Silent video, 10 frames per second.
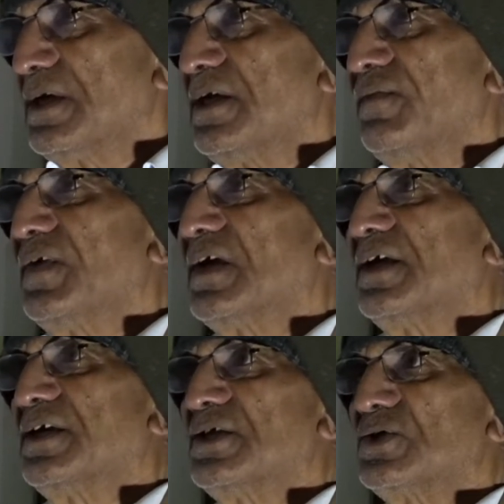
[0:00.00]

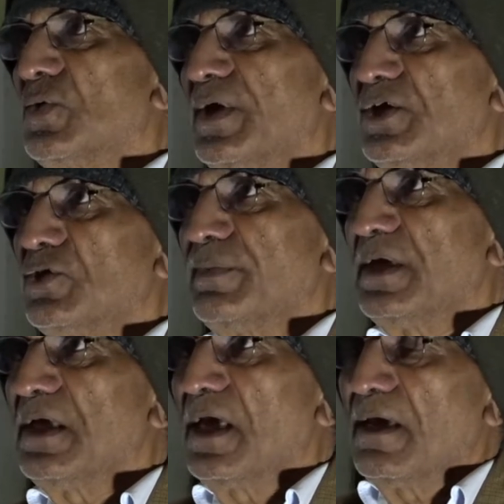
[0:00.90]
difficulty is going to
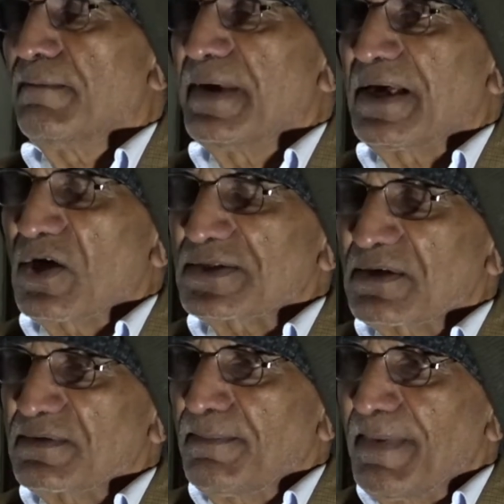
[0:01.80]
be because
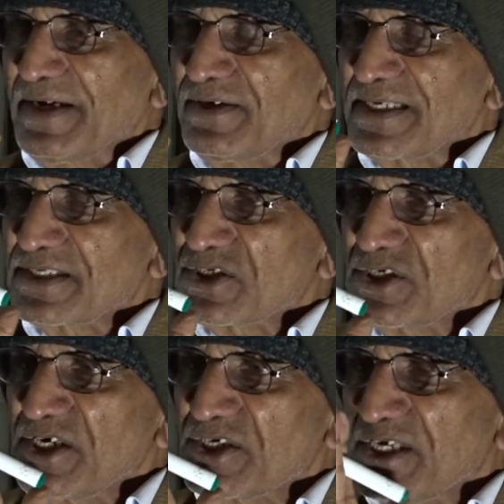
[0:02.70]
of the mental
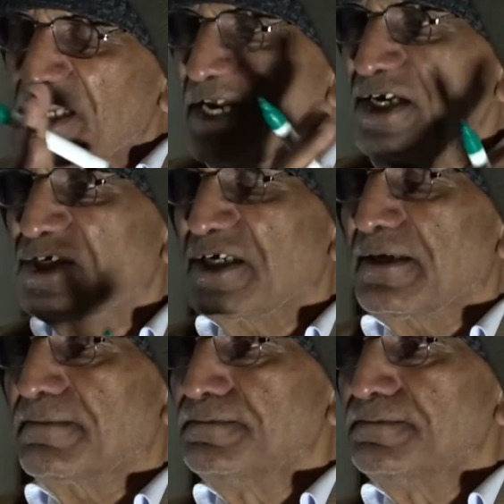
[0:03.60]
state created.